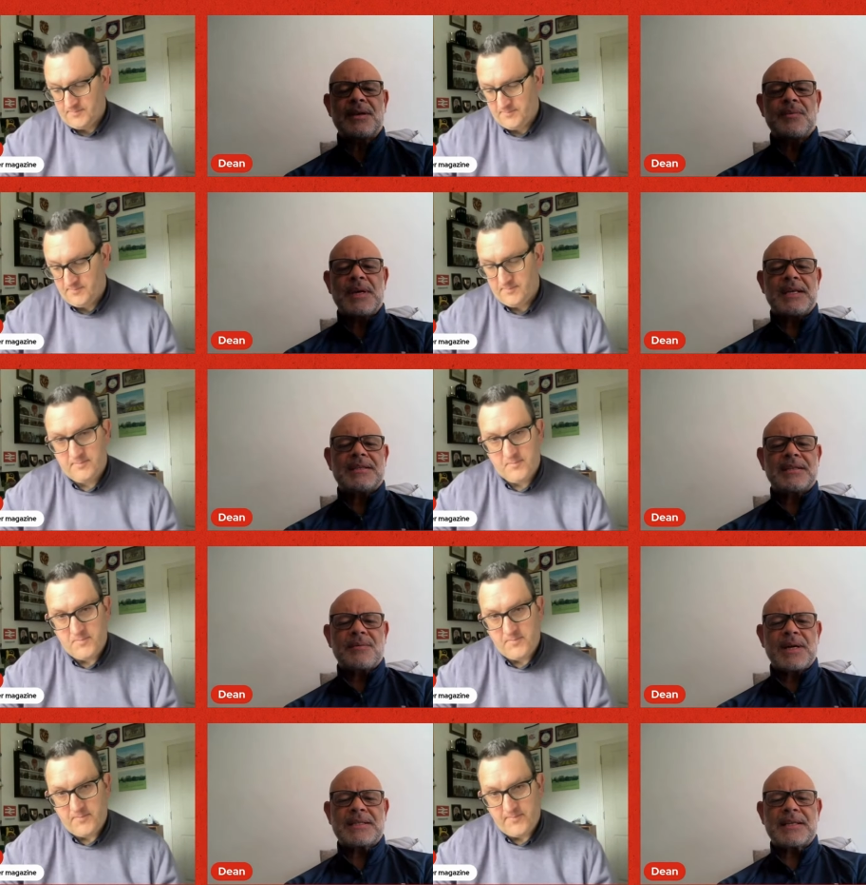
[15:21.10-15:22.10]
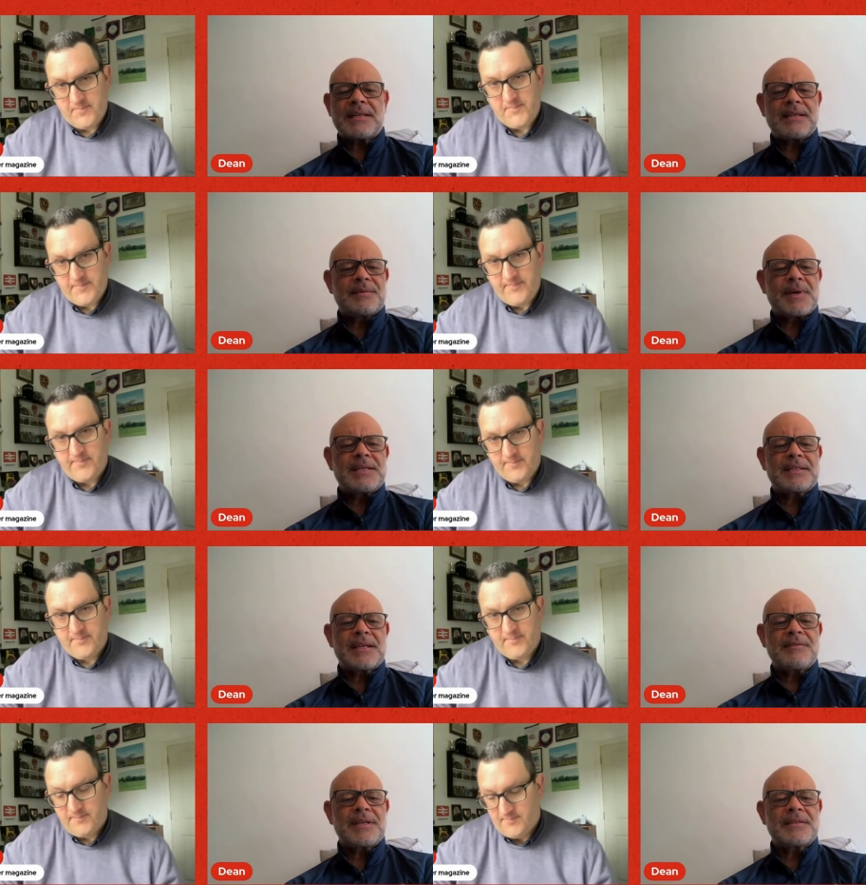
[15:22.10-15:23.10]
Speaker 1: wickets in a West Indies away
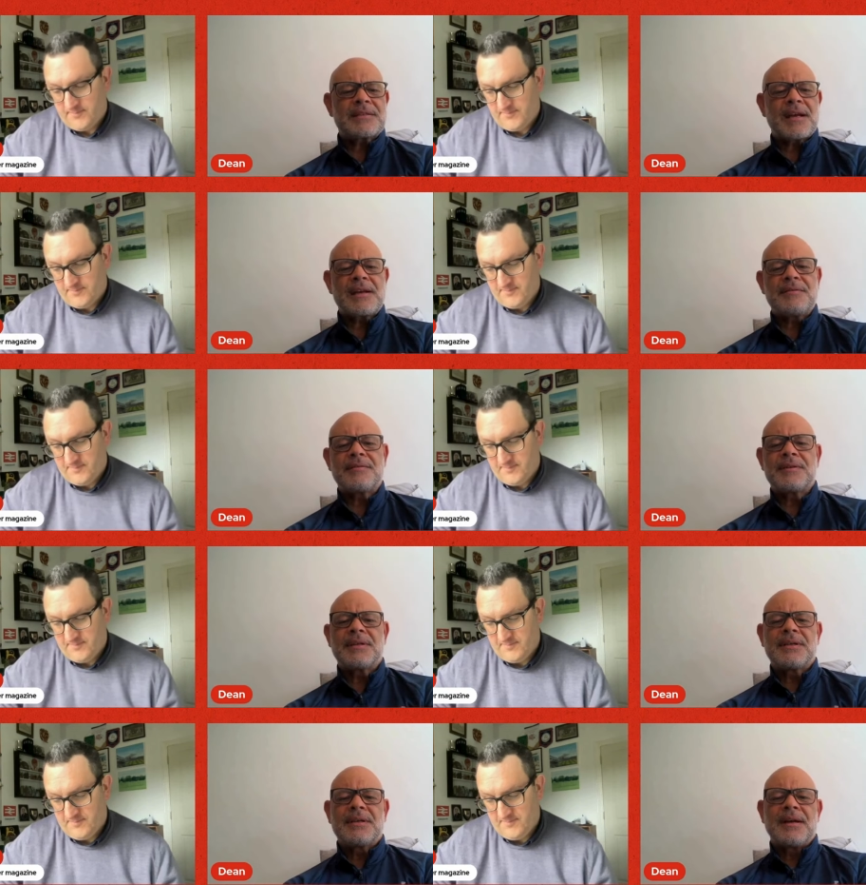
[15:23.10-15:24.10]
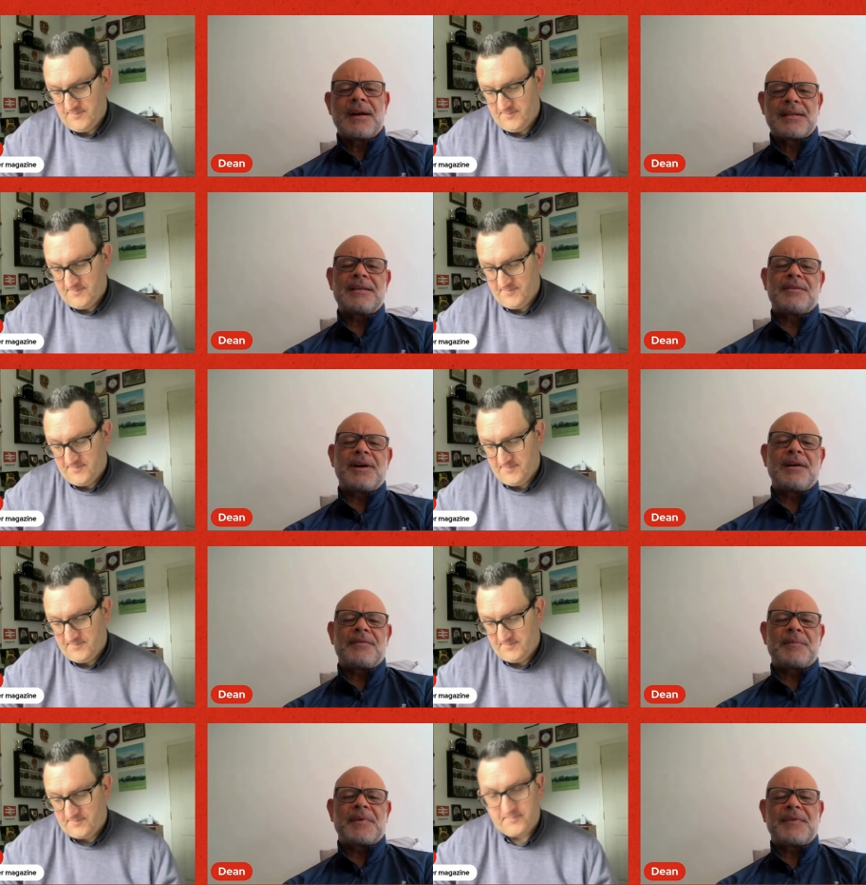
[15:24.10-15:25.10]
series. So I did all right
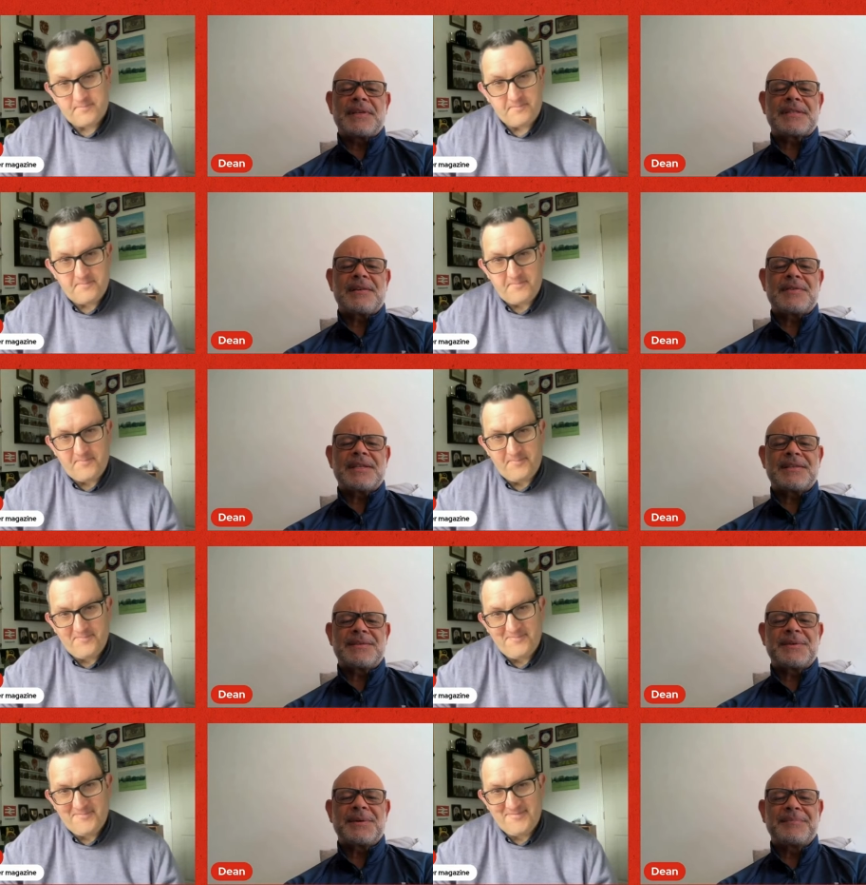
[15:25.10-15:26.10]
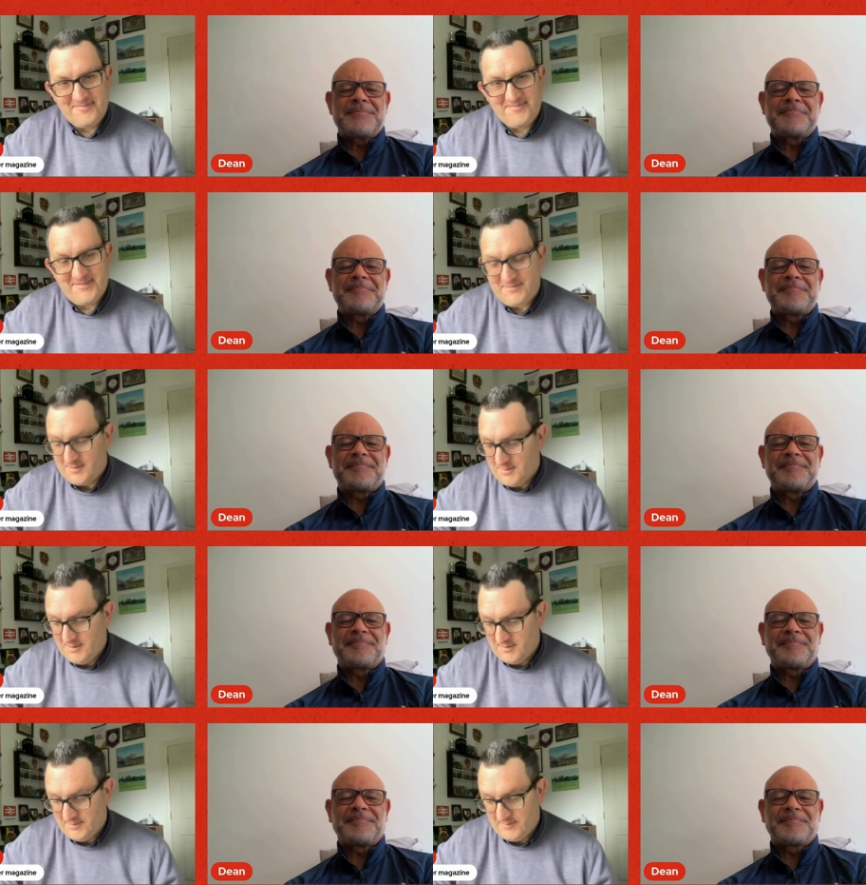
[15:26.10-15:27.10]
for my first overseas tour.
Speaker 2: Did very
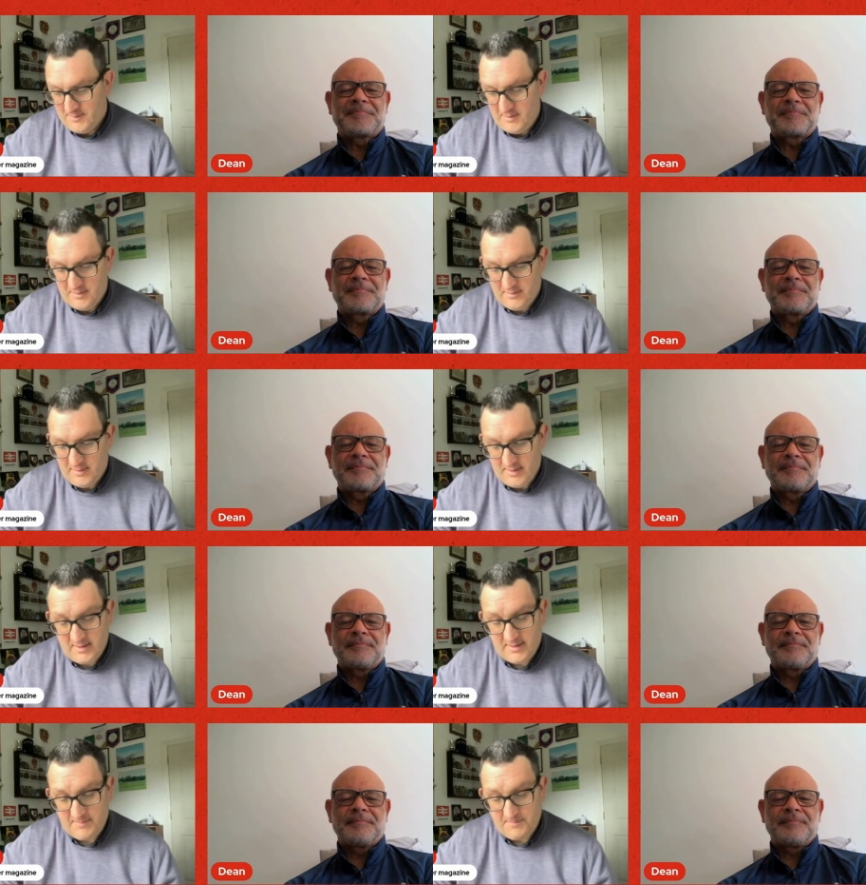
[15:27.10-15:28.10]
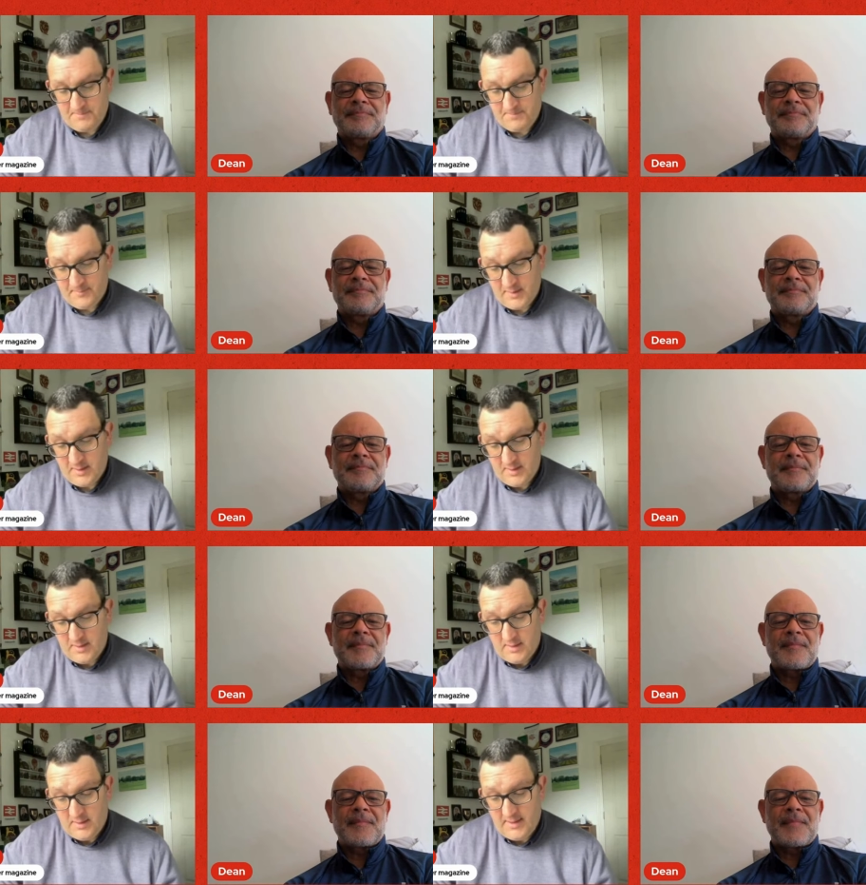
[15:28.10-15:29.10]
well. Did very well. Um,
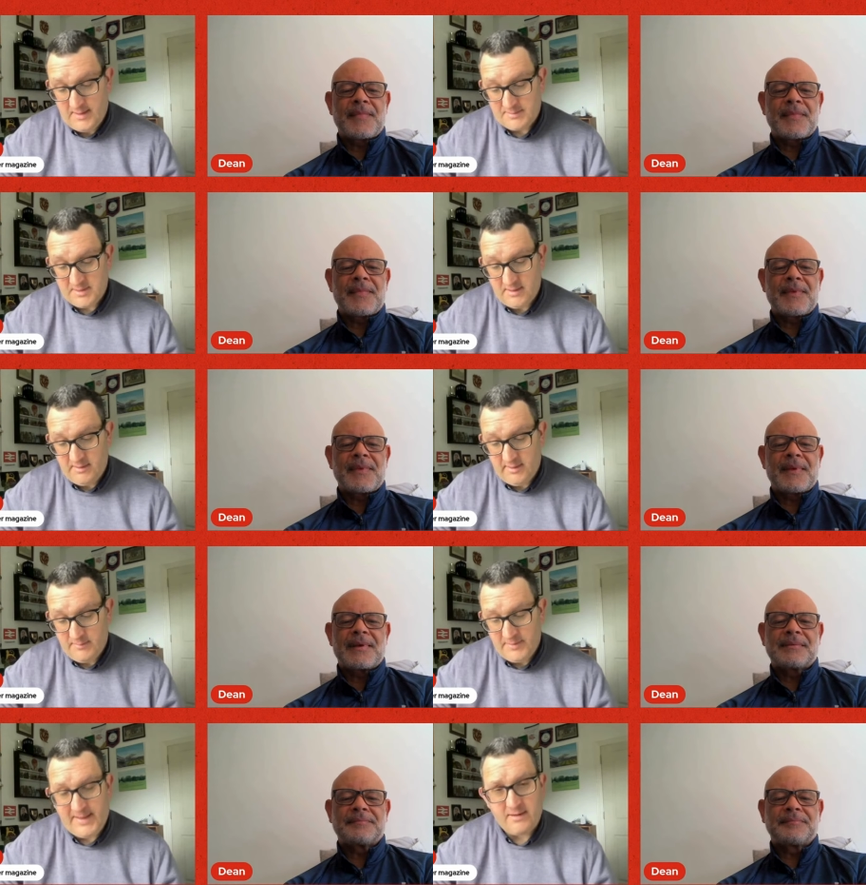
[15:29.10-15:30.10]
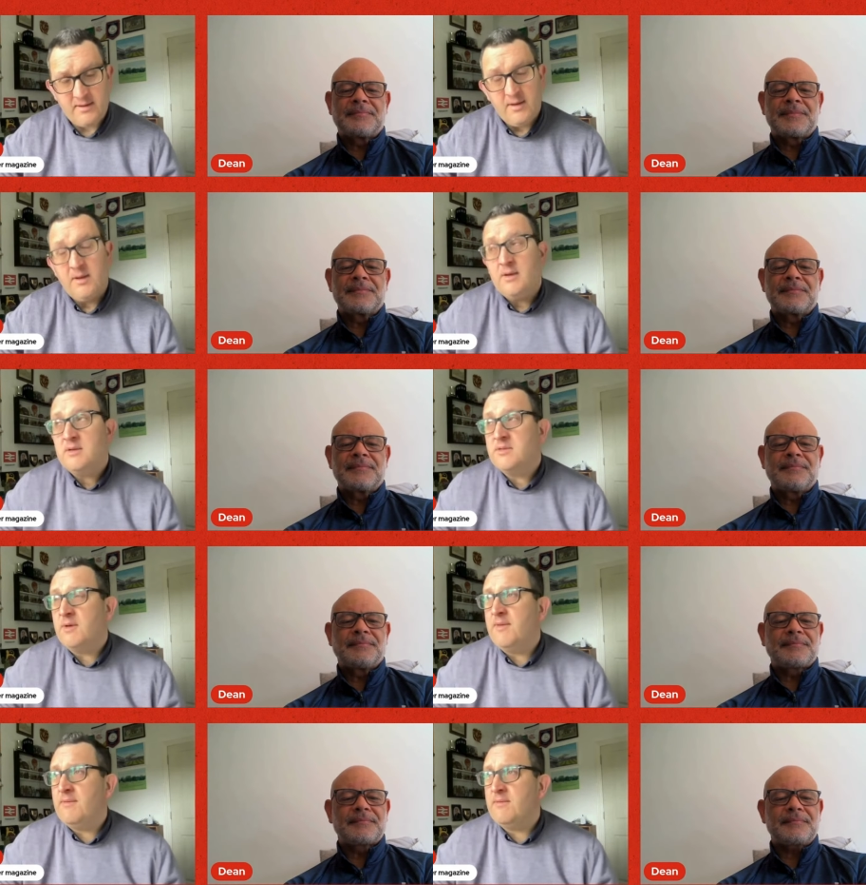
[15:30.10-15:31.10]
yeah, absolutely. But then,
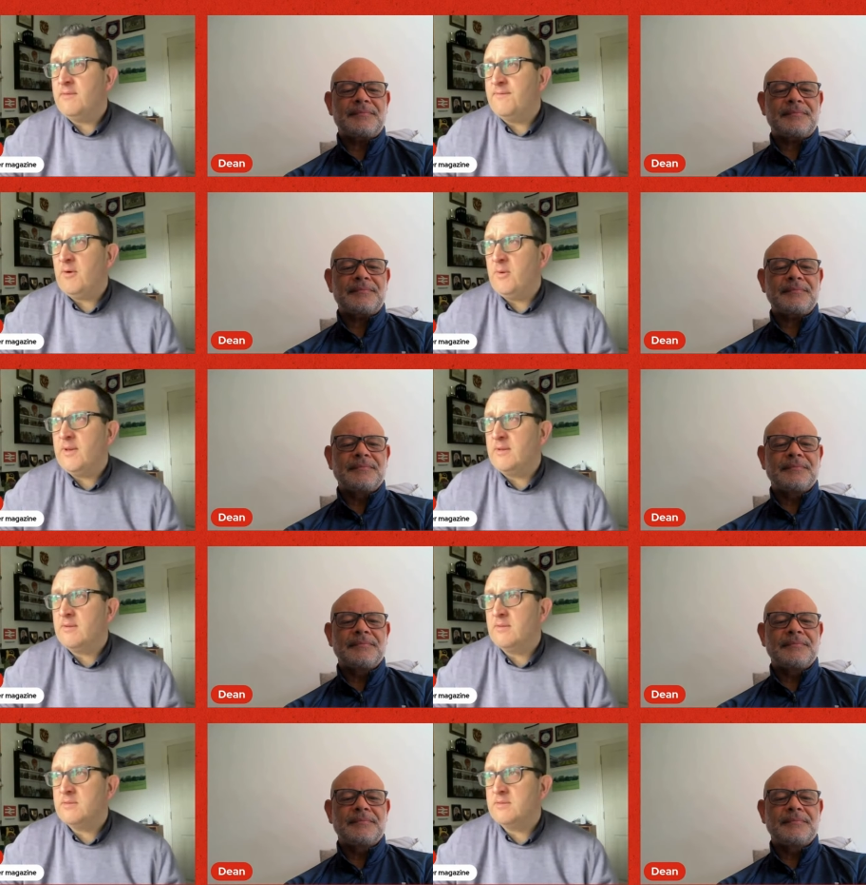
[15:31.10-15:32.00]
so the, the following